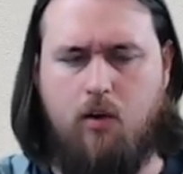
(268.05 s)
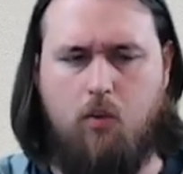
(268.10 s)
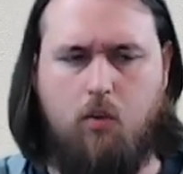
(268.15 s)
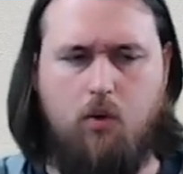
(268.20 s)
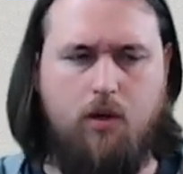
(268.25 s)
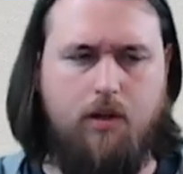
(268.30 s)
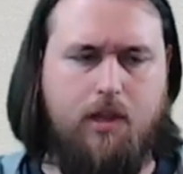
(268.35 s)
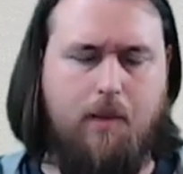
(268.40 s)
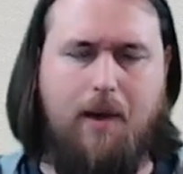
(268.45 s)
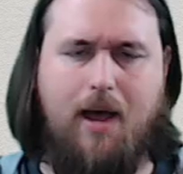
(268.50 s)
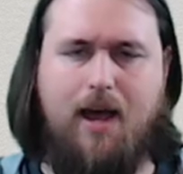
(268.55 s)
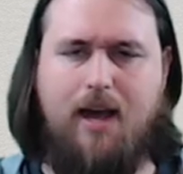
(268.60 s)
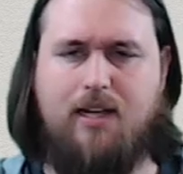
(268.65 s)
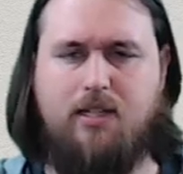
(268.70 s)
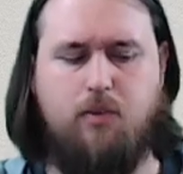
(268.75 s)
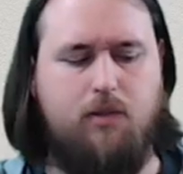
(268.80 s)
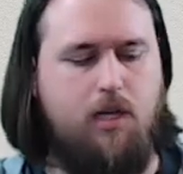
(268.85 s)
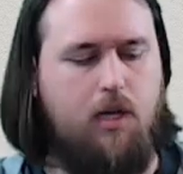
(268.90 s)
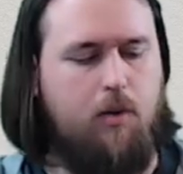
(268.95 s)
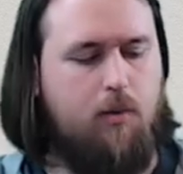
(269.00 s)
Well, in the
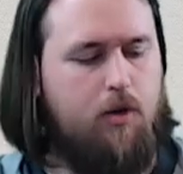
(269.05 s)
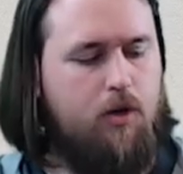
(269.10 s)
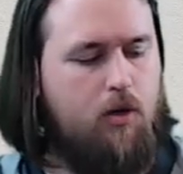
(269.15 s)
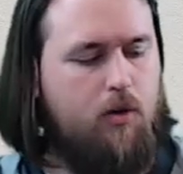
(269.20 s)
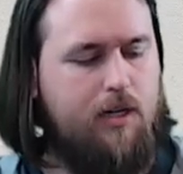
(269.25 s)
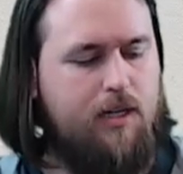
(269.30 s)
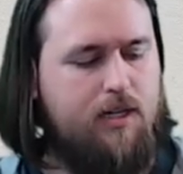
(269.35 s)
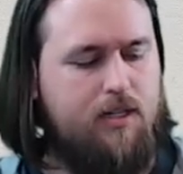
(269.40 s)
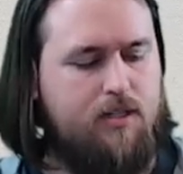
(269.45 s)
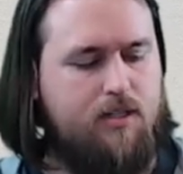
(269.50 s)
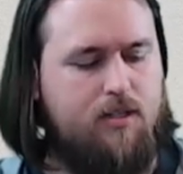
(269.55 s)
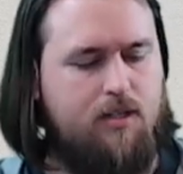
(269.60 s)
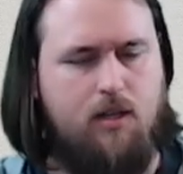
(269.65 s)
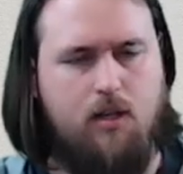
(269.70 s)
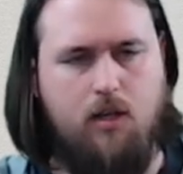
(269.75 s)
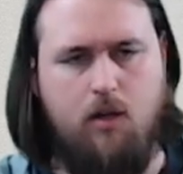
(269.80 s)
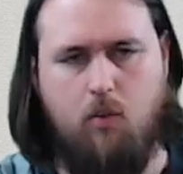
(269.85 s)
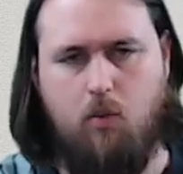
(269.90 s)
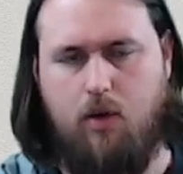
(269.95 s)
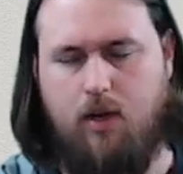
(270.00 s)
past, what they were doing is
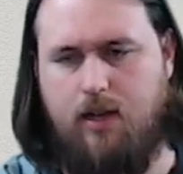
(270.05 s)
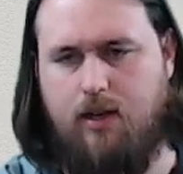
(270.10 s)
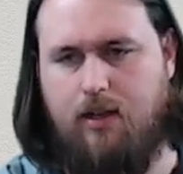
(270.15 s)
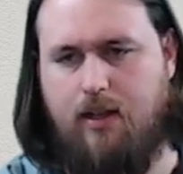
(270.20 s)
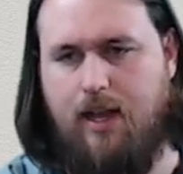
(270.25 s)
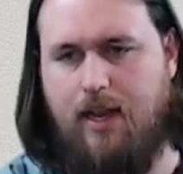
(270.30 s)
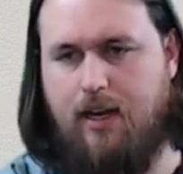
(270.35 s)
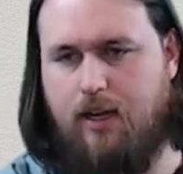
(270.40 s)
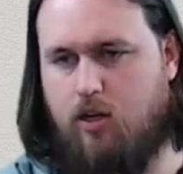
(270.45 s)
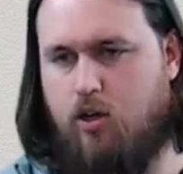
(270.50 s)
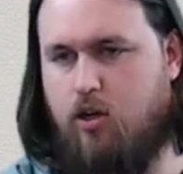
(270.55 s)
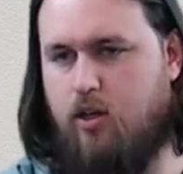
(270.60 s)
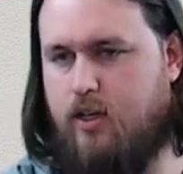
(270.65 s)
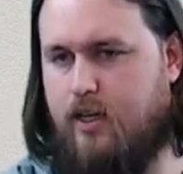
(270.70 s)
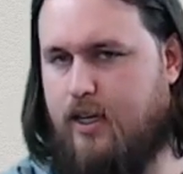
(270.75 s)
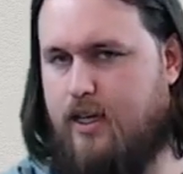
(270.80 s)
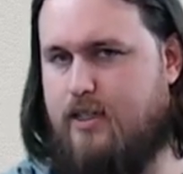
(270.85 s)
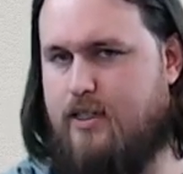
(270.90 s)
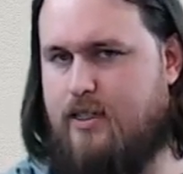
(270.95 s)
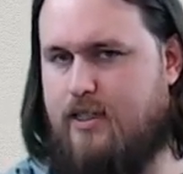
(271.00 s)
when they
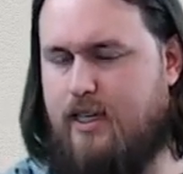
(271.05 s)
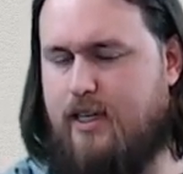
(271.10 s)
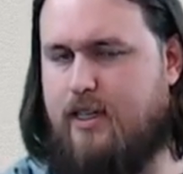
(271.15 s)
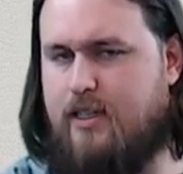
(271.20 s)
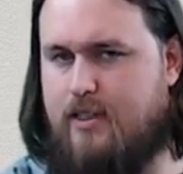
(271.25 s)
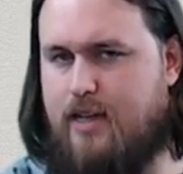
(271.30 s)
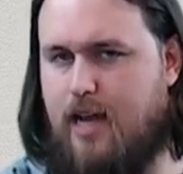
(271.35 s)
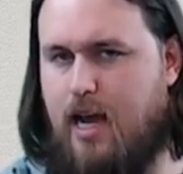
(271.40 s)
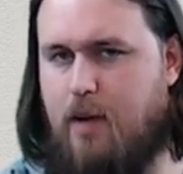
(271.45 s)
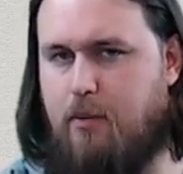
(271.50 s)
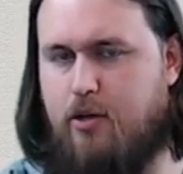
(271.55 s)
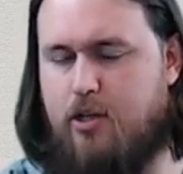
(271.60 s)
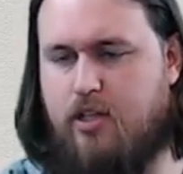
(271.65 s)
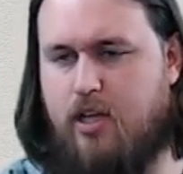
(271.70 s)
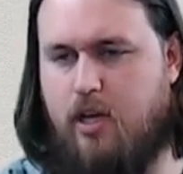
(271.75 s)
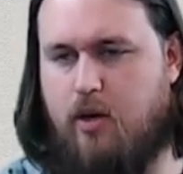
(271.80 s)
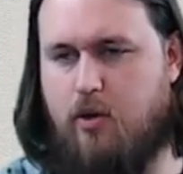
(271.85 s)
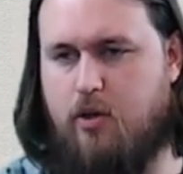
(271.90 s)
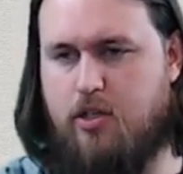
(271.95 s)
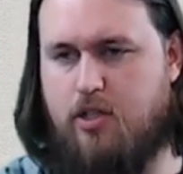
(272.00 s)
couldn't get Zeke established,
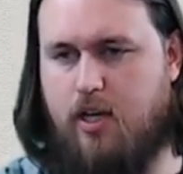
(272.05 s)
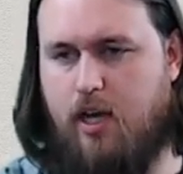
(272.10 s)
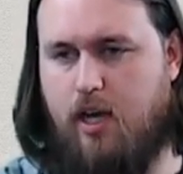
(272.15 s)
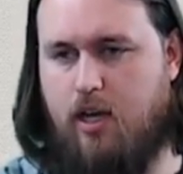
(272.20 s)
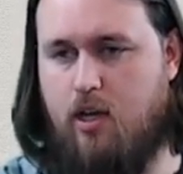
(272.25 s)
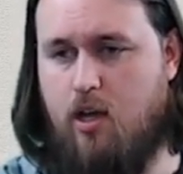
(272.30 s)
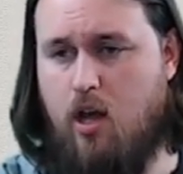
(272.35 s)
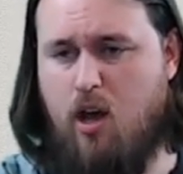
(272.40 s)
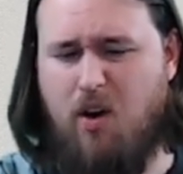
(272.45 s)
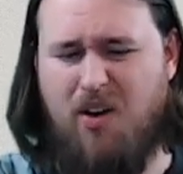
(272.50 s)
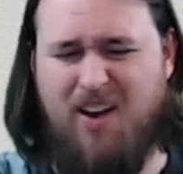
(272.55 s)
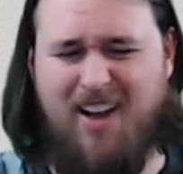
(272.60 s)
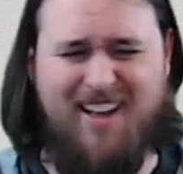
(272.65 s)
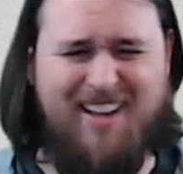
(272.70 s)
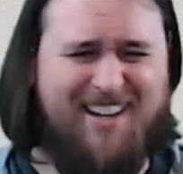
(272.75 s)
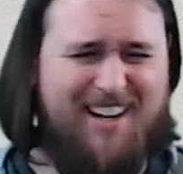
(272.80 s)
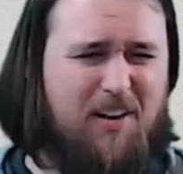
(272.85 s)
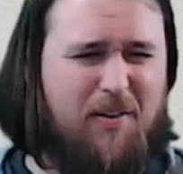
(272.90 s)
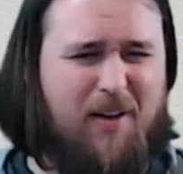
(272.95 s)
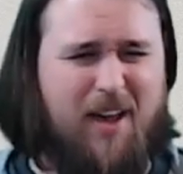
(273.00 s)
they were just like,
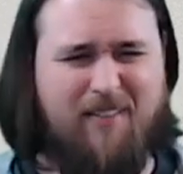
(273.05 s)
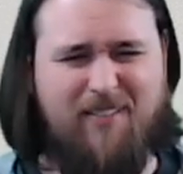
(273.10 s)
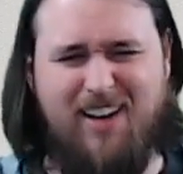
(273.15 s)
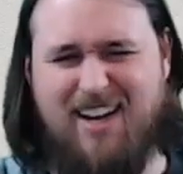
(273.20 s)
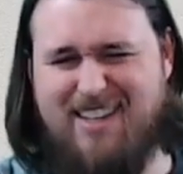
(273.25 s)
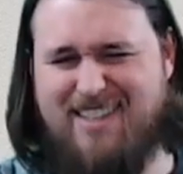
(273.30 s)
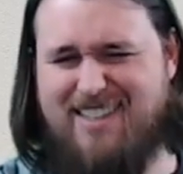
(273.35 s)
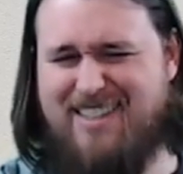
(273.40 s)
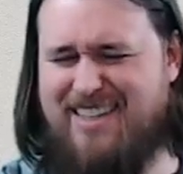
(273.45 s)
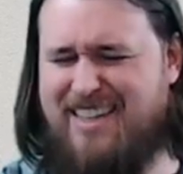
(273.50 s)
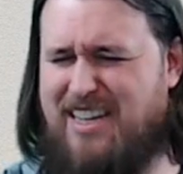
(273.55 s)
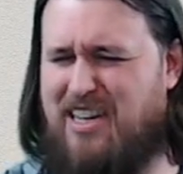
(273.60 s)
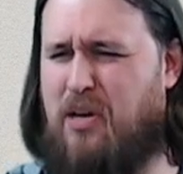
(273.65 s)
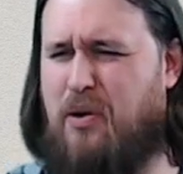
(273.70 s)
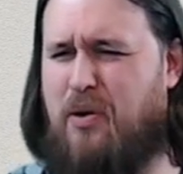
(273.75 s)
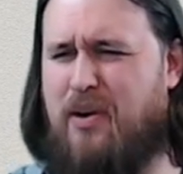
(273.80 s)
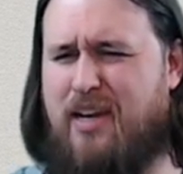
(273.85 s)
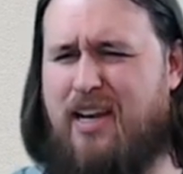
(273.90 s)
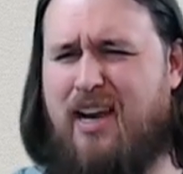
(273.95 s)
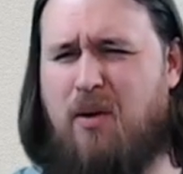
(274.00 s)
well, you know, we haven't gotten Zeke
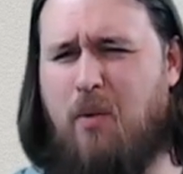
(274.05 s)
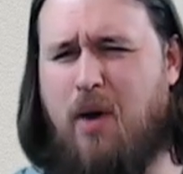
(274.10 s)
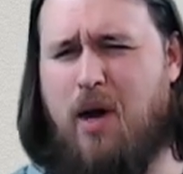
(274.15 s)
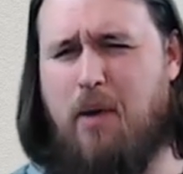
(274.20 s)
going yet.